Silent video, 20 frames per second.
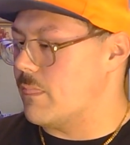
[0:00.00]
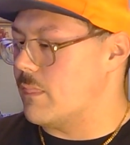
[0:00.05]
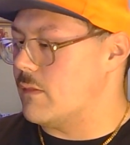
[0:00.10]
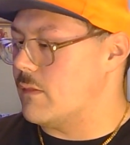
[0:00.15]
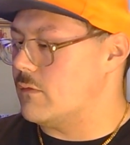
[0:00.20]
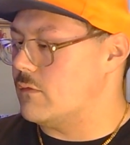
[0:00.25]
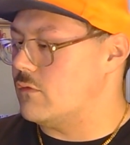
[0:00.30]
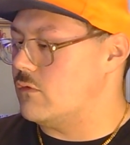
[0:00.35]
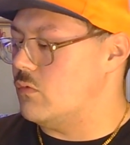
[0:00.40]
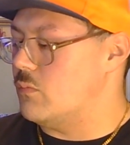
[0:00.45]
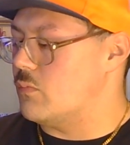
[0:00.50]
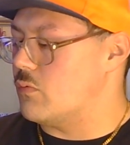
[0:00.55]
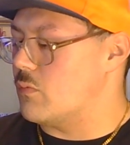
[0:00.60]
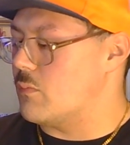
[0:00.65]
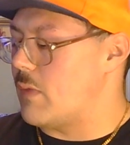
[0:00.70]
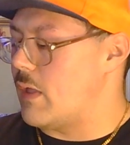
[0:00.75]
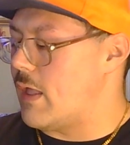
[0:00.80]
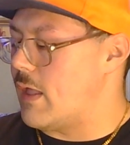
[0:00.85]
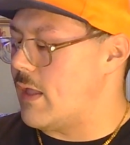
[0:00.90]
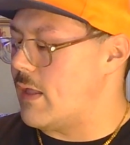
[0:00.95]

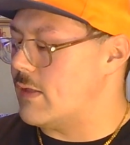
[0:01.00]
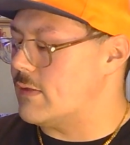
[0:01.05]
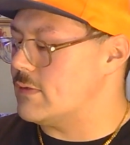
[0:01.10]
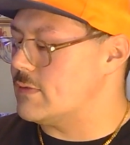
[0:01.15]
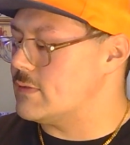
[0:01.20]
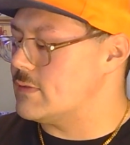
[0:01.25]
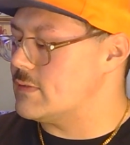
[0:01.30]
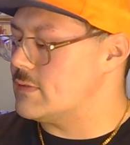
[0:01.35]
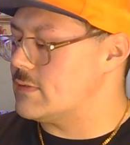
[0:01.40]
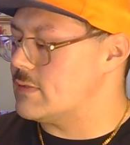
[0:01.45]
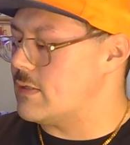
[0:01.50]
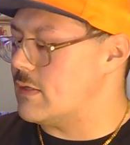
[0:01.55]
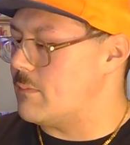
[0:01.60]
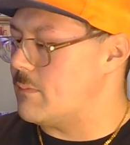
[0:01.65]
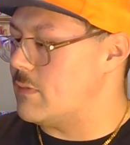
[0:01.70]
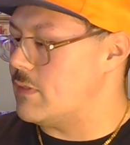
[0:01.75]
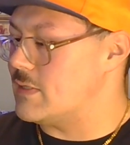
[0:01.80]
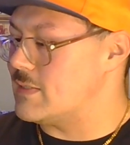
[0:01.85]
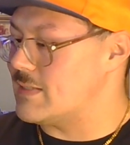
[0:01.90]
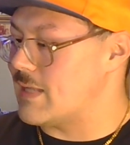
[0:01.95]
Supermans. In
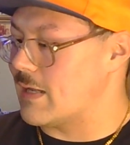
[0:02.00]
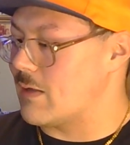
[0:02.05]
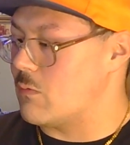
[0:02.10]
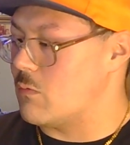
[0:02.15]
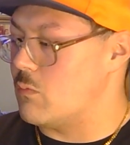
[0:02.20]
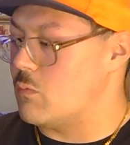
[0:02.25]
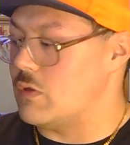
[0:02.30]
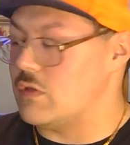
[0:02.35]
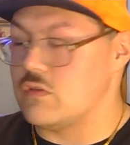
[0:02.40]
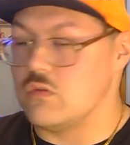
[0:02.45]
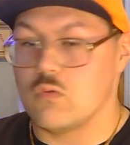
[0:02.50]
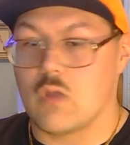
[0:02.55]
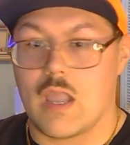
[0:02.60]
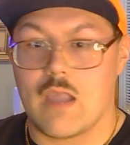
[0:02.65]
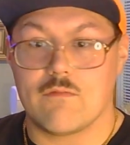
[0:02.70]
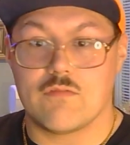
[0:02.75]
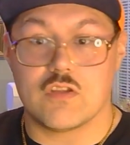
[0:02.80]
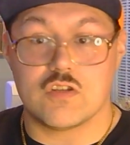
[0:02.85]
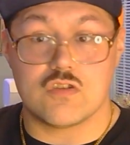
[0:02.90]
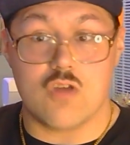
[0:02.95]
the second one, we do have
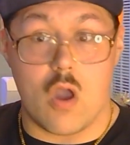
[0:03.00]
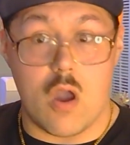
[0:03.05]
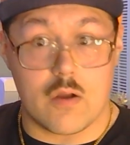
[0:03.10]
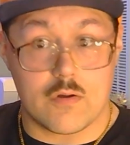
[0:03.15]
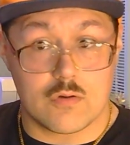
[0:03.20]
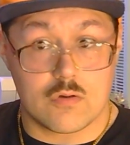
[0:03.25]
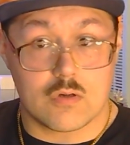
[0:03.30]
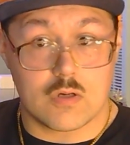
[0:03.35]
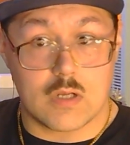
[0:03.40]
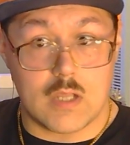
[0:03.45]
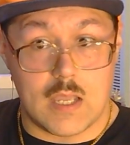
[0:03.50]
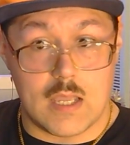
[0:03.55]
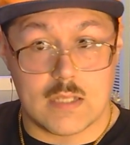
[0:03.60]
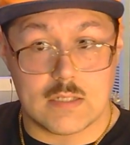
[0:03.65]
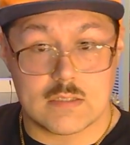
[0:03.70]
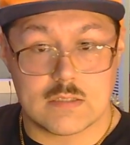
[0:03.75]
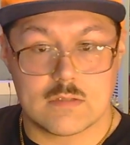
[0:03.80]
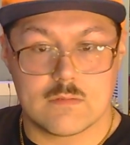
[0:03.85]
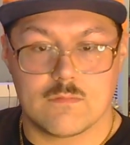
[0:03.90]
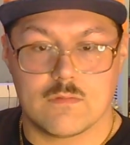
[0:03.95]
the Donner
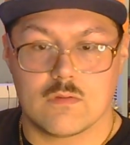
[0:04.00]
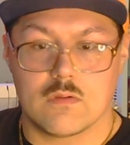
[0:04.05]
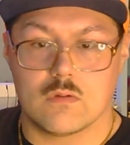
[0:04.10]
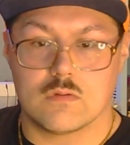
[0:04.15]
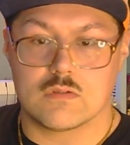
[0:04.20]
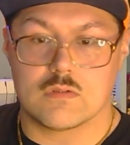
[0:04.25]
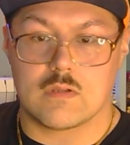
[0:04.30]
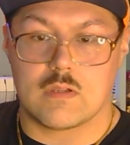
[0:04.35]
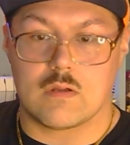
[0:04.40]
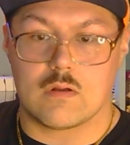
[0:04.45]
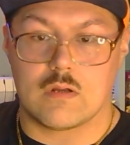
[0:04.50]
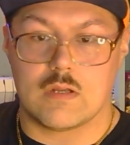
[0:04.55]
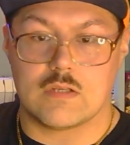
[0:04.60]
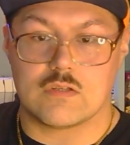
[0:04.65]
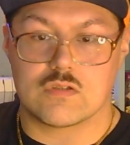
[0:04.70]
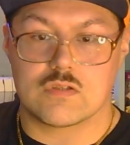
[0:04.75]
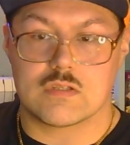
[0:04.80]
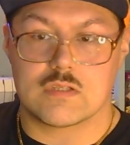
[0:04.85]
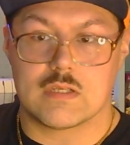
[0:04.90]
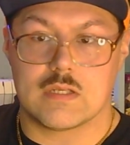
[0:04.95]
cut, for those that are
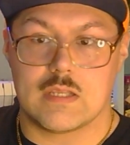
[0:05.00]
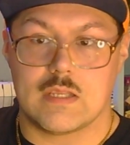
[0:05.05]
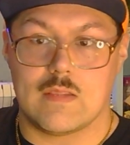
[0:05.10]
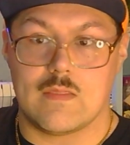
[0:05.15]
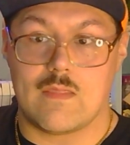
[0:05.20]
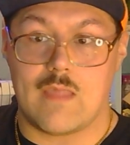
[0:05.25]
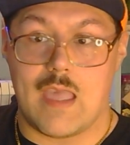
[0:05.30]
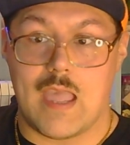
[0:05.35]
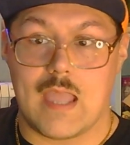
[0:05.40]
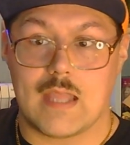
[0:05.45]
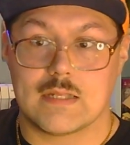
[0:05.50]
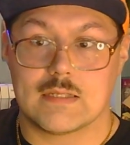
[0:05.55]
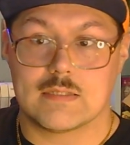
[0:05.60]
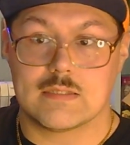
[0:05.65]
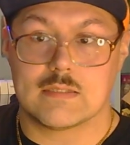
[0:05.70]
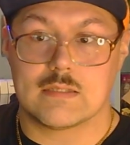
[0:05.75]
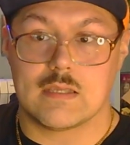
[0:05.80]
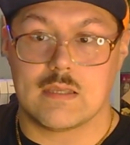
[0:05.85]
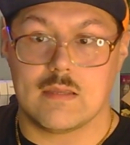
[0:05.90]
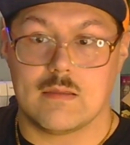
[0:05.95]
interested in that.
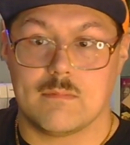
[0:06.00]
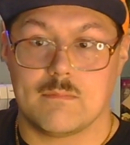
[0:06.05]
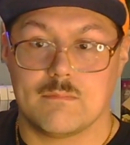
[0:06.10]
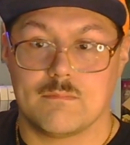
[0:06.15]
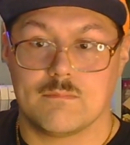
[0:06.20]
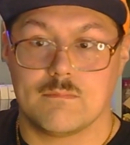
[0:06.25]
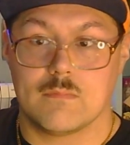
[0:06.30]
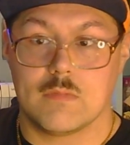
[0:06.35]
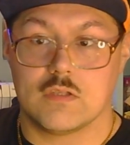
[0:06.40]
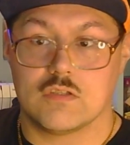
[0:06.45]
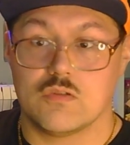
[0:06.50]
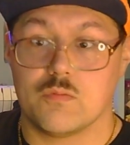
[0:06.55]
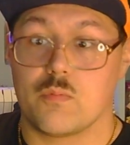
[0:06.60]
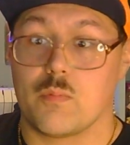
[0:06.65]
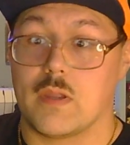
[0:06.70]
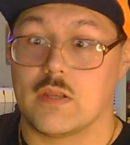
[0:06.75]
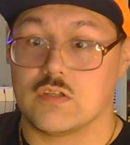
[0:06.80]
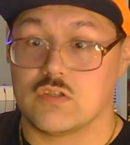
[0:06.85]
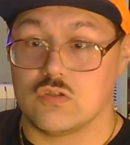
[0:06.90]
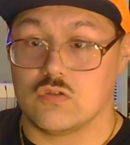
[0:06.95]

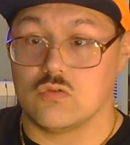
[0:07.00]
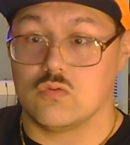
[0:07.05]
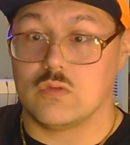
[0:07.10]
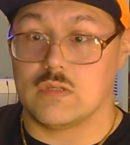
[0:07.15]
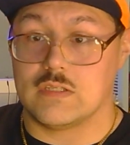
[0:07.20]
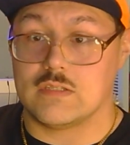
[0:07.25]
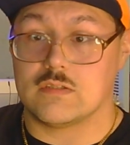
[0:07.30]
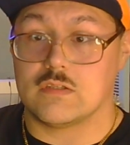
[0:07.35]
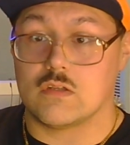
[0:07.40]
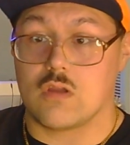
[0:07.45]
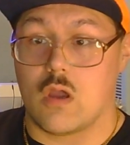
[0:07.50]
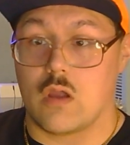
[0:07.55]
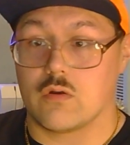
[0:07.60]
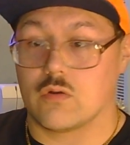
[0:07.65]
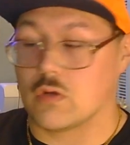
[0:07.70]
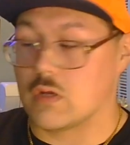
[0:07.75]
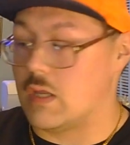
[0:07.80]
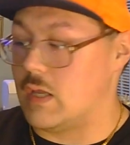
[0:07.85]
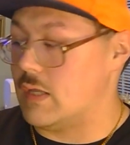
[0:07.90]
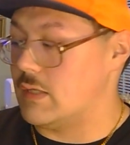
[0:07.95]
Superman 2 is the Donner
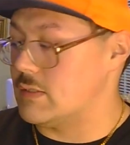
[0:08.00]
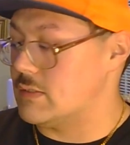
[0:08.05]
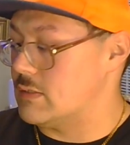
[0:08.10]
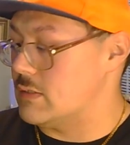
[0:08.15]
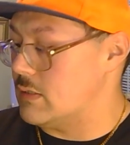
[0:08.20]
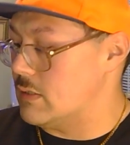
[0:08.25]
cut.